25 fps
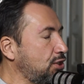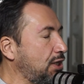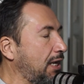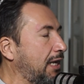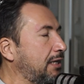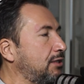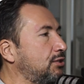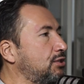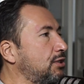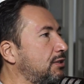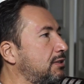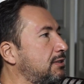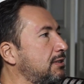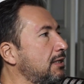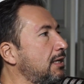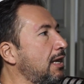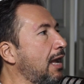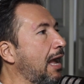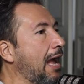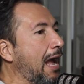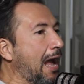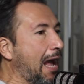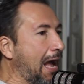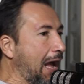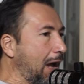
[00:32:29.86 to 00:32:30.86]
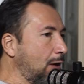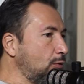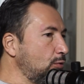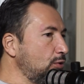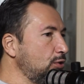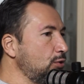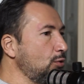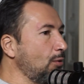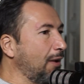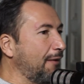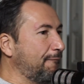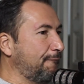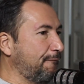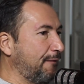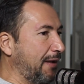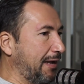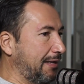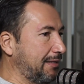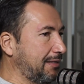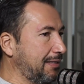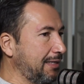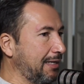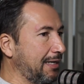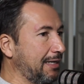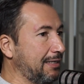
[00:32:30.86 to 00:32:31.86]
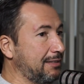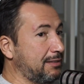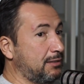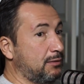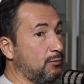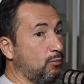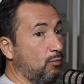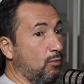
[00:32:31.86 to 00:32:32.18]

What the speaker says: changes. How you affect this?